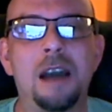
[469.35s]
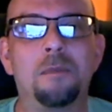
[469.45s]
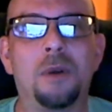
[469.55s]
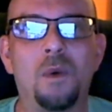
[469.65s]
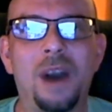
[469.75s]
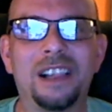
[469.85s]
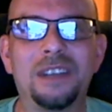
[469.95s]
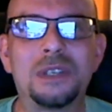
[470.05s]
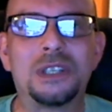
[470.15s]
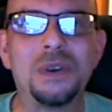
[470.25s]
But while he
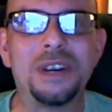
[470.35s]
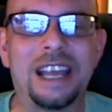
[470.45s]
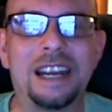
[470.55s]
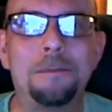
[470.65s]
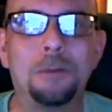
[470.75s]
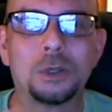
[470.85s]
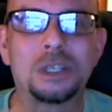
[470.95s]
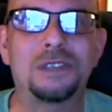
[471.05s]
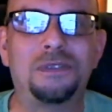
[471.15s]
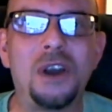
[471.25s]
was doing that, he pulls
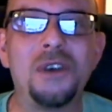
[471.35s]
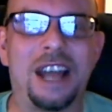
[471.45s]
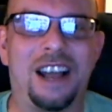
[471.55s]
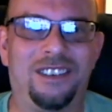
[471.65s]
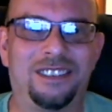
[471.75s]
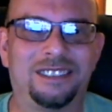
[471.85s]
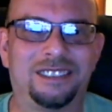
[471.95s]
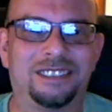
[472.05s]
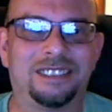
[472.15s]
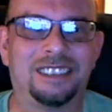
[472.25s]
his phone out
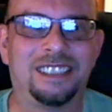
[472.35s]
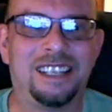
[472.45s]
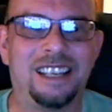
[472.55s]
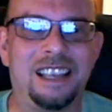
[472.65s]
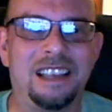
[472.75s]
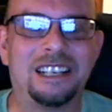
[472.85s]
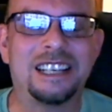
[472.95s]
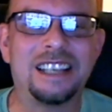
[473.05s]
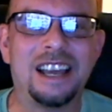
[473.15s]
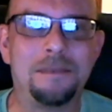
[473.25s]

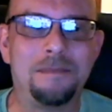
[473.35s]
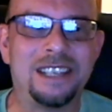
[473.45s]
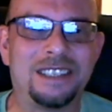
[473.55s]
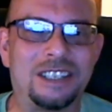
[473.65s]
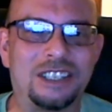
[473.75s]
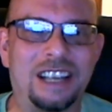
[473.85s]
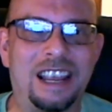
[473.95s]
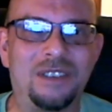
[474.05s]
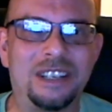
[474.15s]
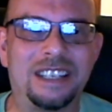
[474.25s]
because he got a message,
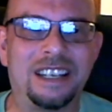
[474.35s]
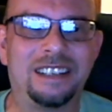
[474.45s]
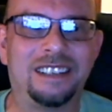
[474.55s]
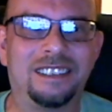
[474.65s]
and we said,